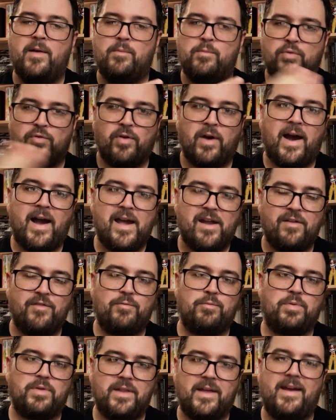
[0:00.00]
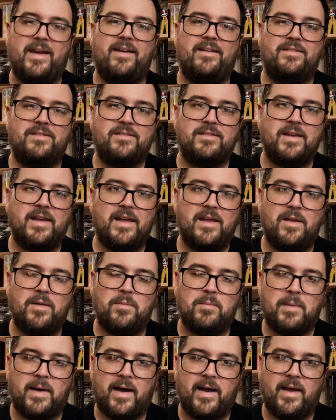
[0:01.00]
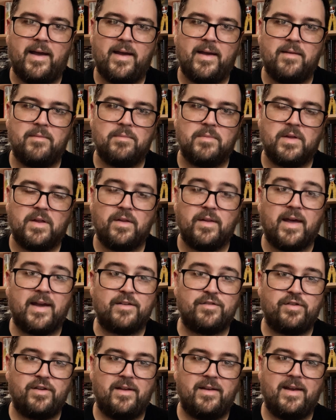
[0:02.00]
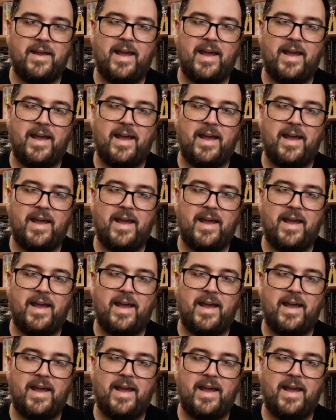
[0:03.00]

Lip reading: pride of place in my collection.